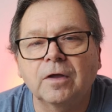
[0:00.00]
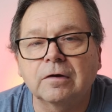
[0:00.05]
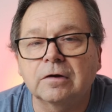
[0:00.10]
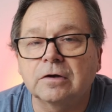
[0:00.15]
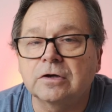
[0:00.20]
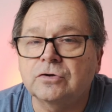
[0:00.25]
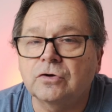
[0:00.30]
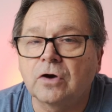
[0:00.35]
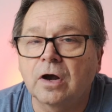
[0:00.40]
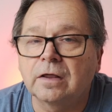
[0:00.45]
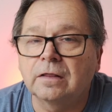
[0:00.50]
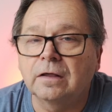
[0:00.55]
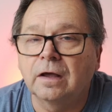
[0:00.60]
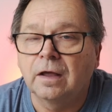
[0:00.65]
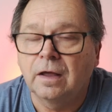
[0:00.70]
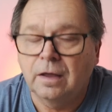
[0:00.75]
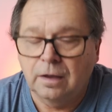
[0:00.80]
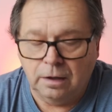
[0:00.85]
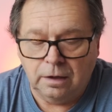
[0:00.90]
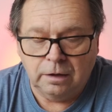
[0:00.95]
I'm going to try the
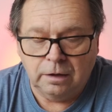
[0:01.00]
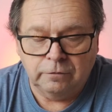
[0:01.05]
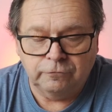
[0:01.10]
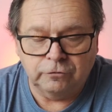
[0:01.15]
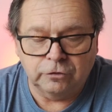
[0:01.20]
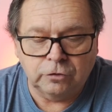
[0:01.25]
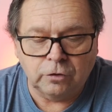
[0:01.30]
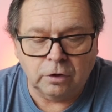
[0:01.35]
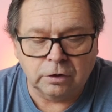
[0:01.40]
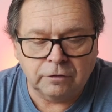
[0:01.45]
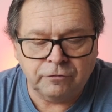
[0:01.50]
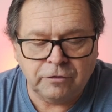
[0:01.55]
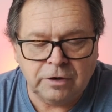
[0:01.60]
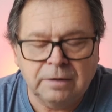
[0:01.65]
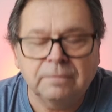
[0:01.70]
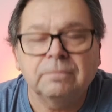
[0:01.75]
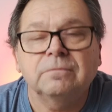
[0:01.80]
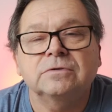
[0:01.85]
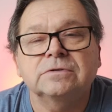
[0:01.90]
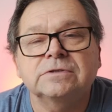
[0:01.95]

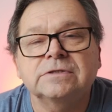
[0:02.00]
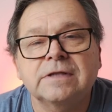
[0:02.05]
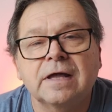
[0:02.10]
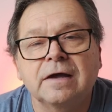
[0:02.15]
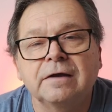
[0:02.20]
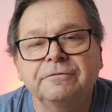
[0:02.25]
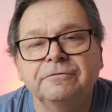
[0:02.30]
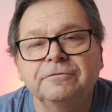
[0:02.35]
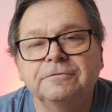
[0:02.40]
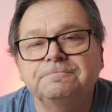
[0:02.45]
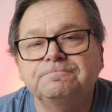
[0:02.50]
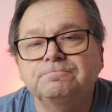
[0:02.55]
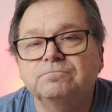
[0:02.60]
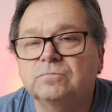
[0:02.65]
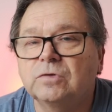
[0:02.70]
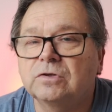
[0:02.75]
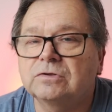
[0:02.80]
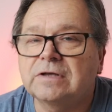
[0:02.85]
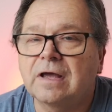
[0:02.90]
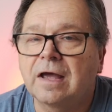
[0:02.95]
photography stuff,
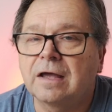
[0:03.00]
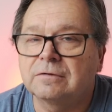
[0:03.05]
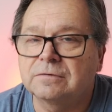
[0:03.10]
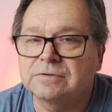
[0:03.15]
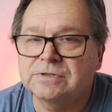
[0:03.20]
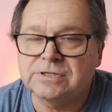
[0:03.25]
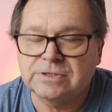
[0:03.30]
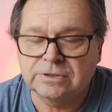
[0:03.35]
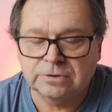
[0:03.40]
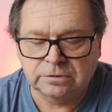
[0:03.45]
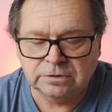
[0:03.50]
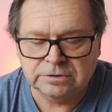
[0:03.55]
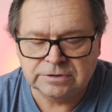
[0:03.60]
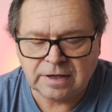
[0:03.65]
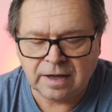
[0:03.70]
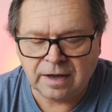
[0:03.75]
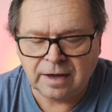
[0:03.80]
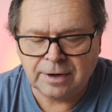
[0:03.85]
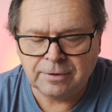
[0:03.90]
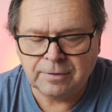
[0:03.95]
how the stills
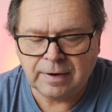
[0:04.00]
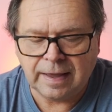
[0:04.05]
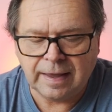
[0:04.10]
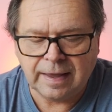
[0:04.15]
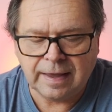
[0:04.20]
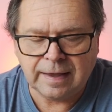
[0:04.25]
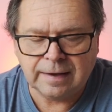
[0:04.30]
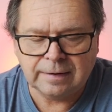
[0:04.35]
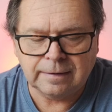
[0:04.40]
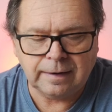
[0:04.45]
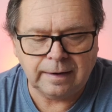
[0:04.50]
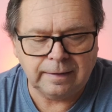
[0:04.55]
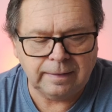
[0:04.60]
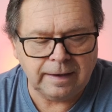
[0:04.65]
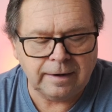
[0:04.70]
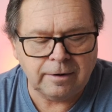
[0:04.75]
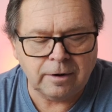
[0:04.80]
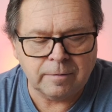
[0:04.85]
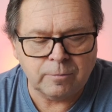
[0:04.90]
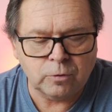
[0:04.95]
are, and
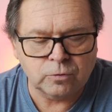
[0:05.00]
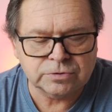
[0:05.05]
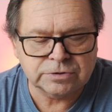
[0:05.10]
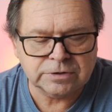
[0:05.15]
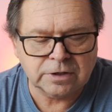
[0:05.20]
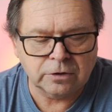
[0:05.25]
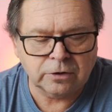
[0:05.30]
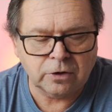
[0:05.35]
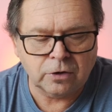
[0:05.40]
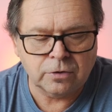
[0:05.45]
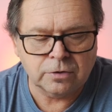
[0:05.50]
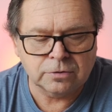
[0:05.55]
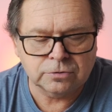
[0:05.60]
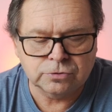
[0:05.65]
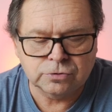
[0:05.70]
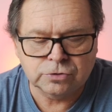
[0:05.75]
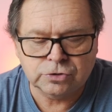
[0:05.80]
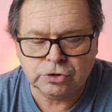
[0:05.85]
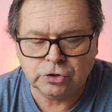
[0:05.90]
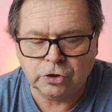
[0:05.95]
then I'm also going
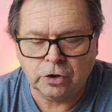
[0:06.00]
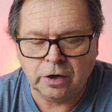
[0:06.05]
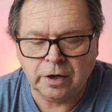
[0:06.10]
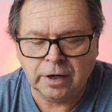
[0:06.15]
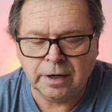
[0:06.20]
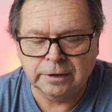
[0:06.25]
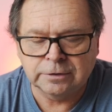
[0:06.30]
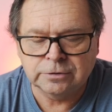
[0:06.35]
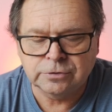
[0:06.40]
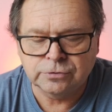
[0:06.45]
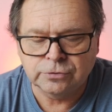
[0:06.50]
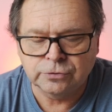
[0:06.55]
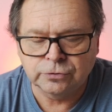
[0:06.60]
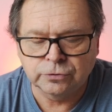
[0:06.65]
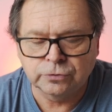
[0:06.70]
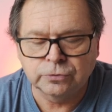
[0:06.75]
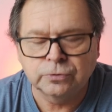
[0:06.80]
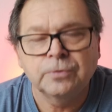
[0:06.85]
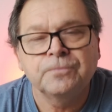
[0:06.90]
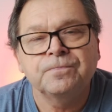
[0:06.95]
to try
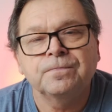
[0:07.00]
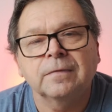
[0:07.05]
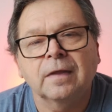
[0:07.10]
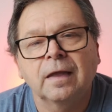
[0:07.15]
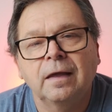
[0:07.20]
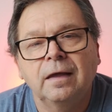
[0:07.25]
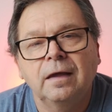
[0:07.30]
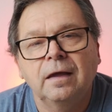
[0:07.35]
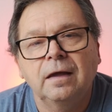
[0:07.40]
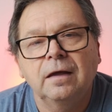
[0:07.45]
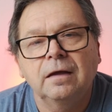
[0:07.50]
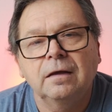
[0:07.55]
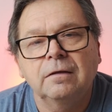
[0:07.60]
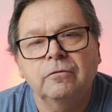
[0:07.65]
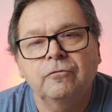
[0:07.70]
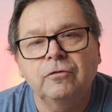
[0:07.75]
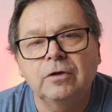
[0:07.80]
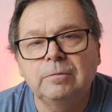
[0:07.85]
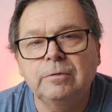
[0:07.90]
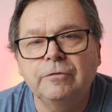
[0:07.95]
to
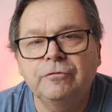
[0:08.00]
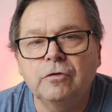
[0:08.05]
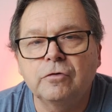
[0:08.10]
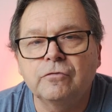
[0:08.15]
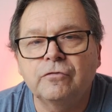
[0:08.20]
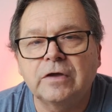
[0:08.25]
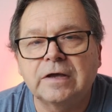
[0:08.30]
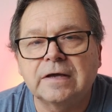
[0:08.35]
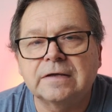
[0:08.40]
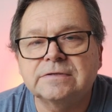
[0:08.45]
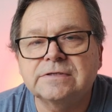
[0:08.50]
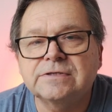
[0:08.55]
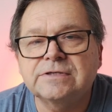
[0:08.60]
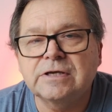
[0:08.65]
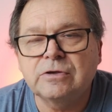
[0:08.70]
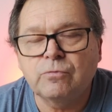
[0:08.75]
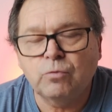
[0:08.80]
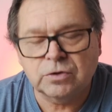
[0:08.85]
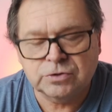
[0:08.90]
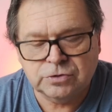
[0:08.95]
film a few things to
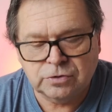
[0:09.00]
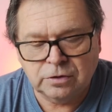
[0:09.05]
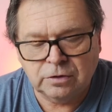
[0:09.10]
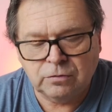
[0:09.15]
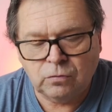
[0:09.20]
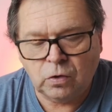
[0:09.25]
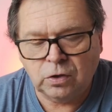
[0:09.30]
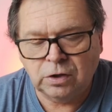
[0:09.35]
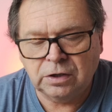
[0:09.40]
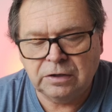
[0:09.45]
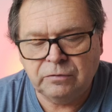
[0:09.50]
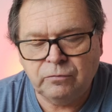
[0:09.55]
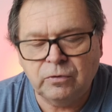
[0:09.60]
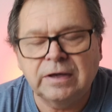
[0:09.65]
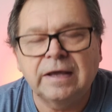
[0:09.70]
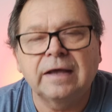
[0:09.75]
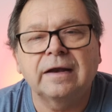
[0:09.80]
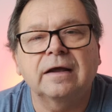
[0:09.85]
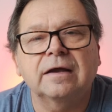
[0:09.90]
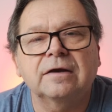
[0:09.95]
see what sort of quality we
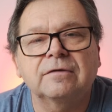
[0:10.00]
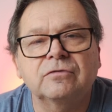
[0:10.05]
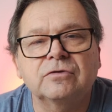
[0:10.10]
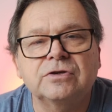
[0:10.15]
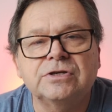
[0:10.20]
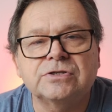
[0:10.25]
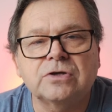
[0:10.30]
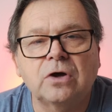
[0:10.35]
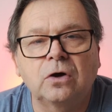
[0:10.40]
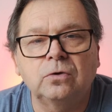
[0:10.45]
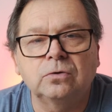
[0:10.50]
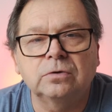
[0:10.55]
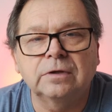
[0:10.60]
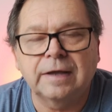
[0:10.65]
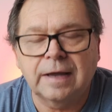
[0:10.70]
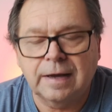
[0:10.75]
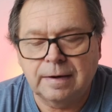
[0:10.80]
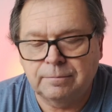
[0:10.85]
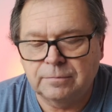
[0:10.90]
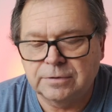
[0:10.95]
get out of these
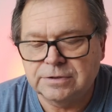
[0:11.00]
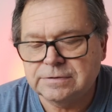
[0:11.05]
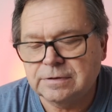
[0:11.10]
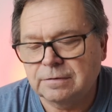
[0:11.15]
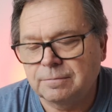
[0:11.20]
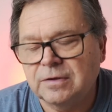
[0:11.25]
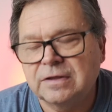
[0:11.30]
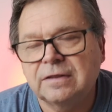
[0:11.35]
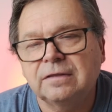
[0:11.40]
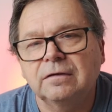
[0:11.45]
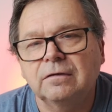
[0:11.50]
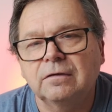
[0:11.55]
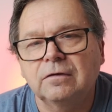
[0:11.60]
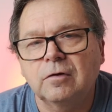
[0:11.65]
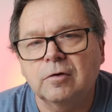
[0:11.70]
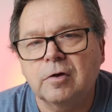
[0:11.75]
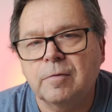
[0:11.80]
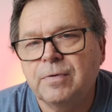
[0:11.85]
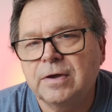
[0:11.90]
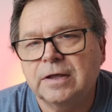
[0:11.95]
old cameras. I mean,
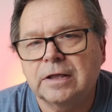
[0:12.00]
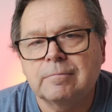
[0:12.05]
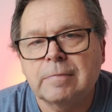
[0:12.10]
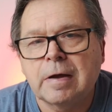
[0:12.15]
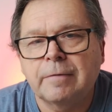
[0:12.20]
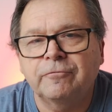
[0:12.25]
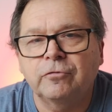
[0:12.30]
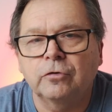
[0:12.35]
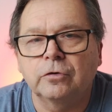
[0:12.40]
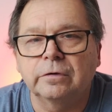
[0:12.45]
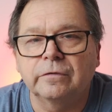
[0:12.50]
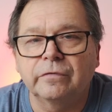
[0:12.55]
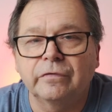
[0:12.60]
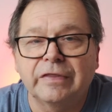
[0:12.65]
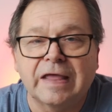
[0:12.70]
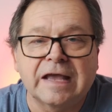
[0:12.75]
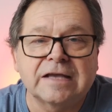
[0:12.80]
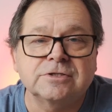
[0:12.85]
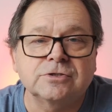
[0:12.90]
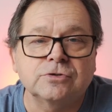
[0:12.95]
you can pick them up for
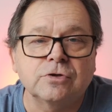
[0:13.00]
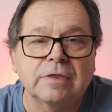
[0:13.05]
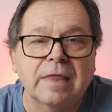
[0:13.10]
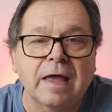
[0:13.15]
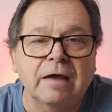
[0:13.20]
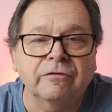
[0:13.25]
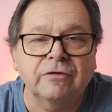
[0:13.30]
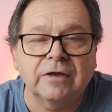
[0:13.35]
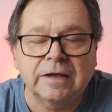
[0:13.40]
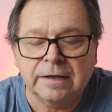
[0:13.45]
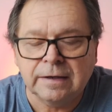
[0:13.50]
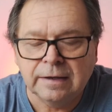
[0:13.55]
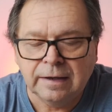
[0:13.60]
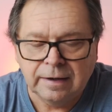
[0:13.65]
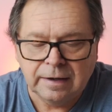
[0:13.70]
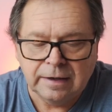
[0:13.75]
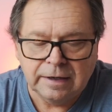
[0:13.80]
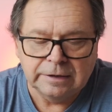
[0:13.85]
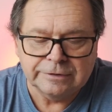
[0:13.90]
next to nothing.